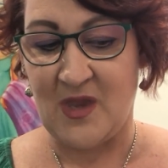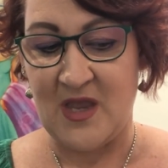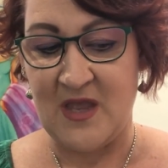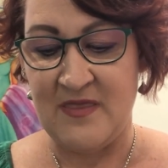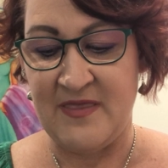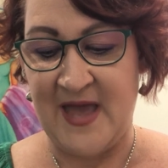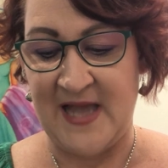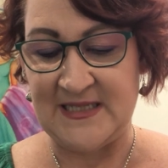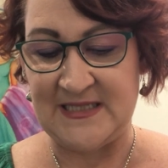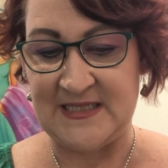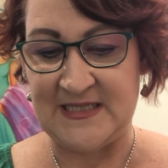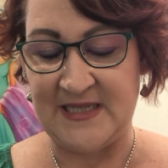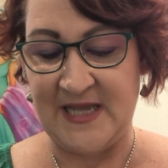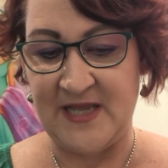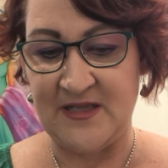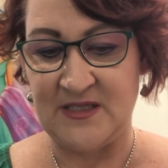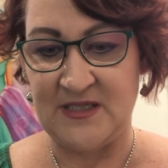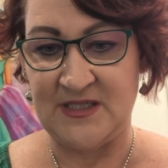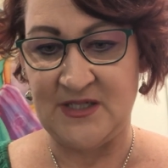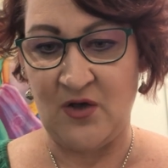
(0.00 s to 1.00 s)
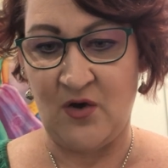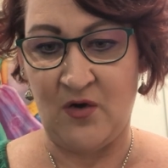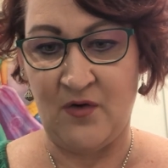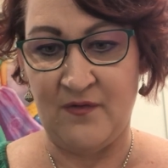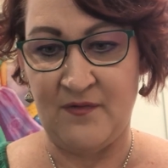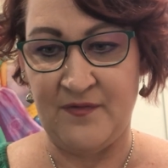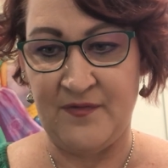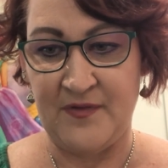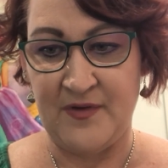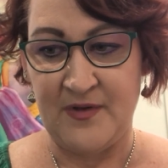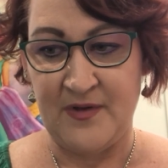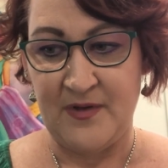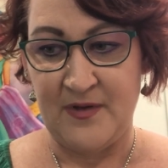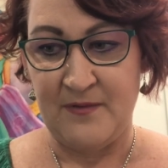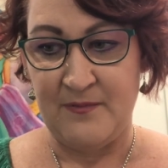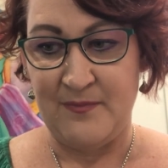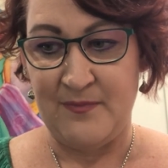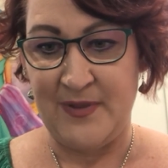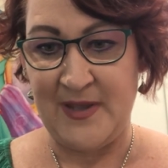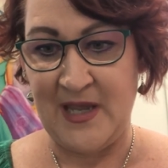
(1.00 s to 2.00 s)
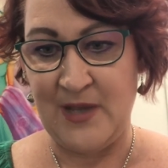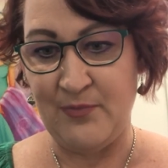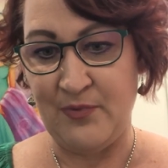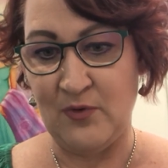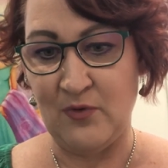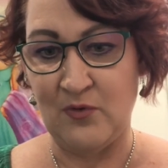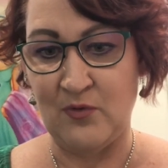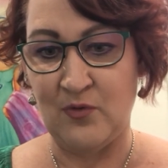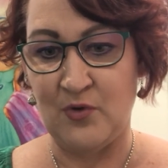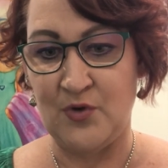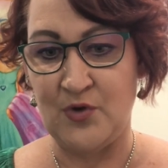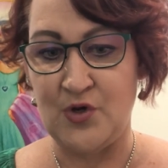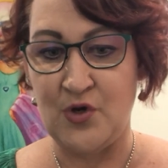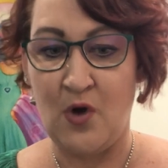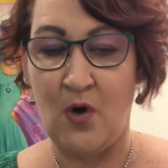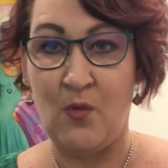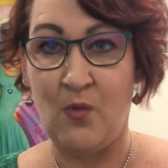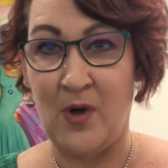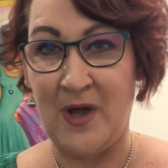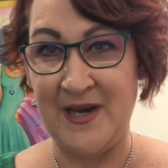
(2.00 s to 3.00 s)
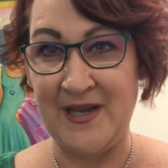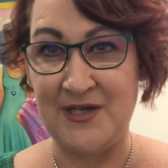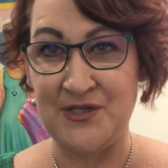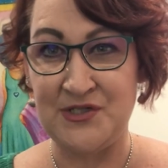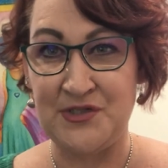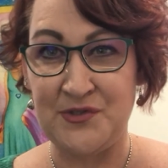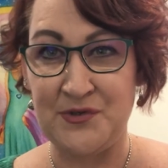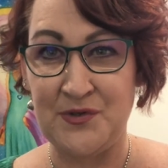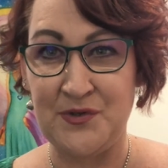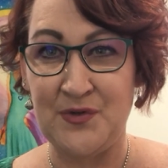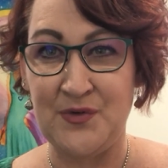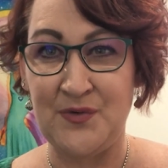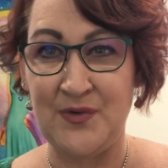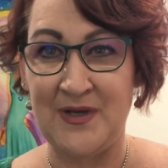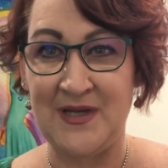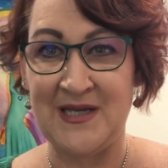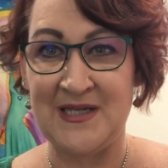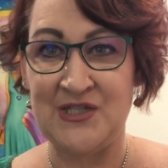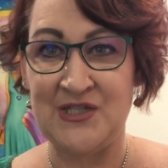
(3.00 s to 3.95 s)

That sense of people not wanting to